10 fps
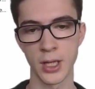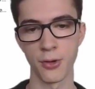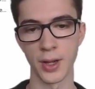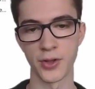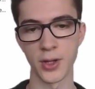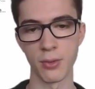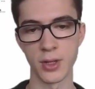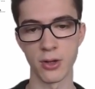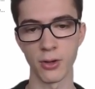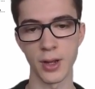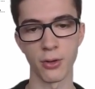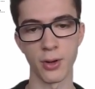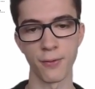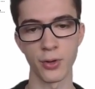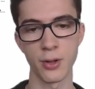Here it is down here,
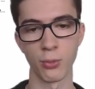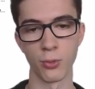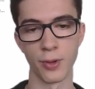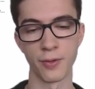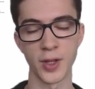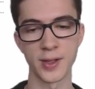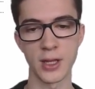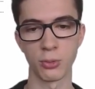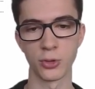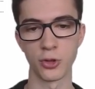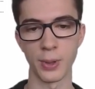error every, where we've set it equal to